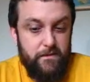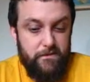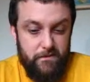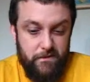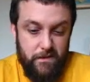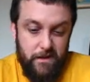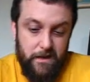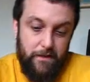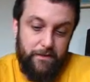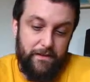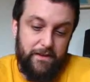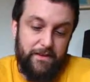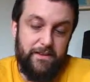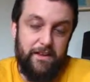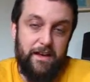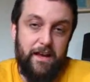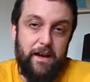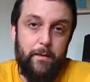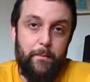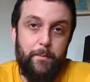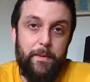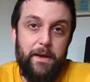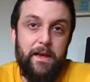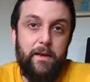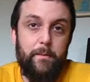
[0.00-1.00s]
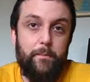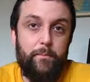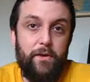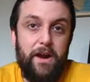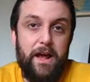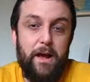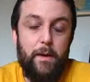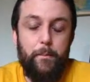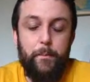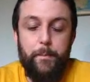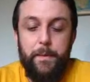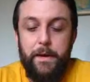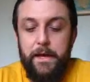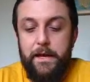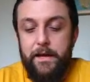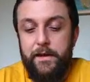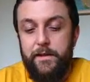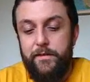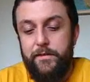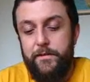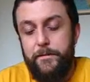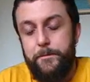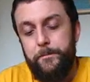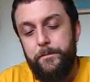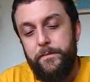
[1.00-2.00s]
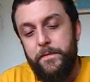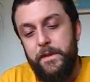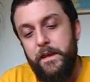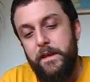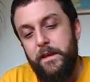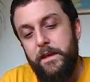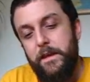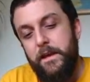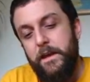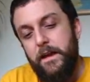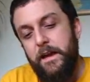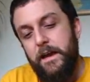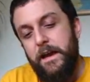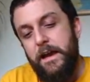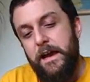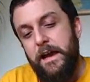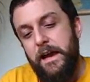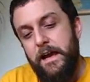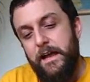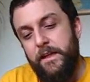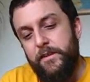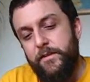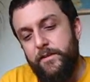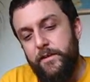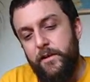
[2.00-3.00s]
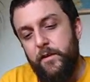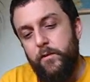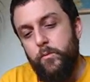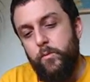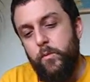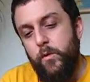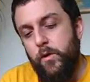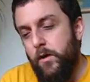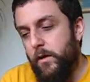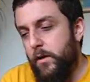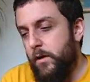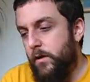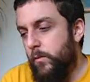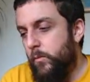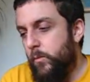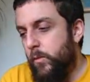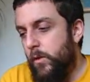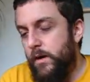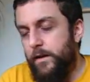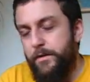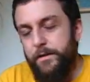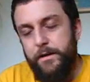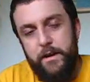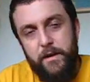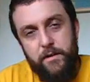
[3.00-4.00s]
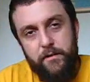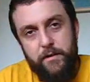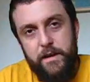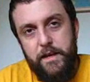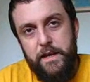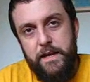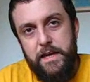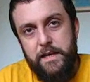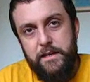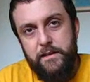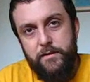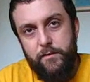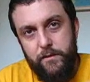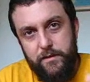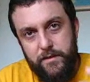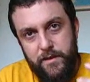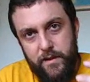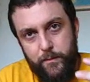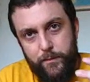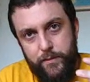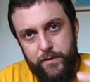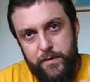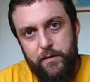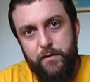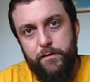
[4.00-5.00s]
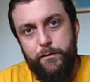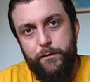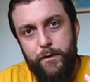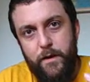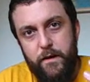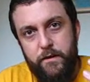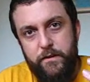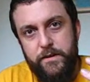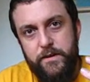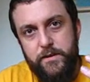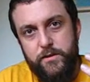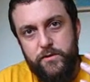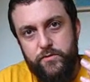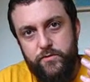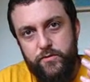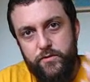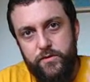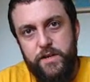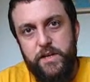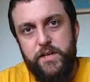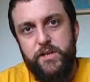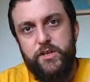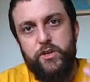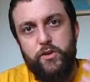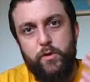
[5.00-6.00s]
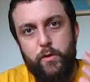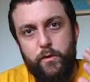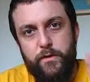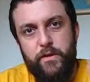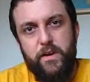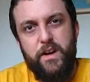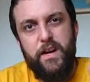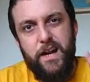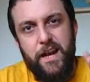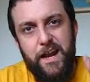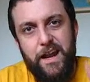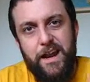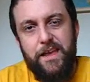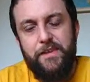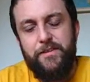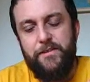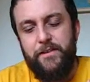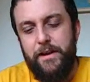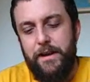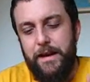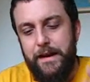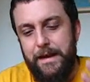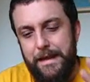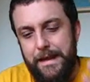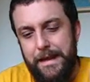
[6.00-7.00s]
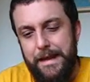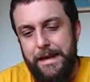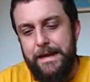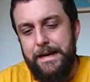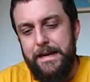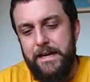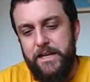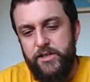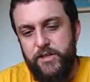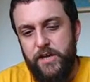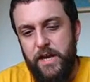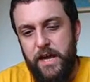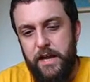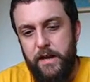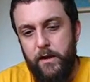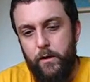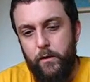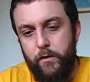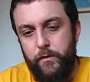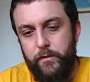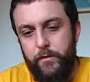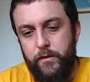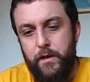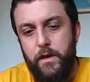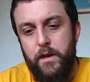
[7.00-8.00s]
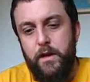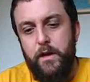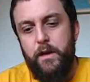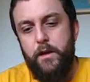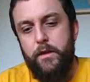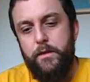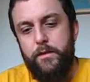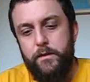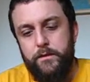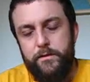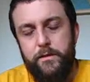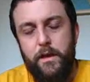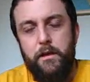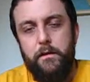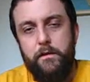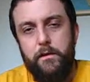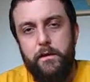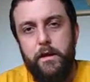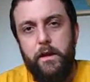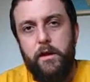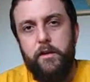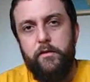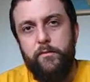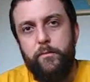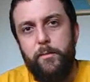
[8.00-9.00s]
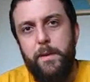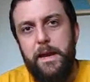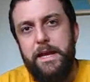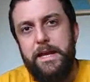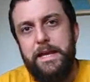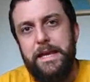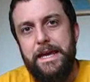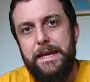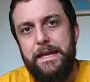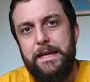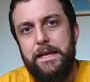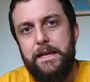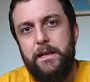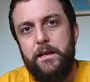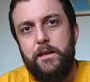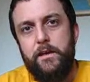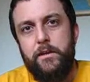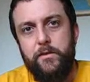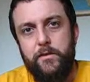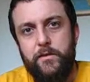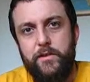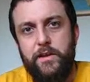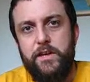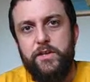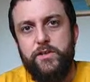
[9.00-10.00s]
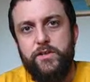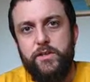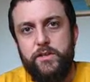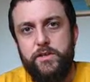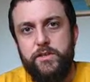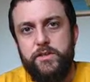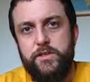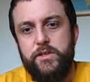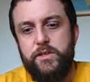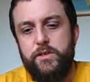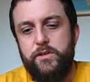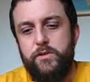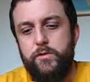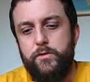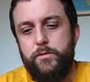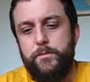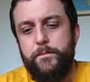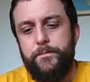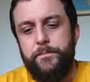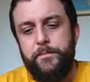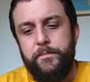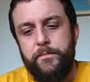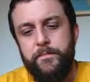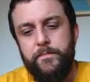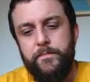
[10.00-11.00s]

this colour beer, brown beers. And so what I think Greene King do is they produce very traditional, very classically English ales that don't kind of make any concession to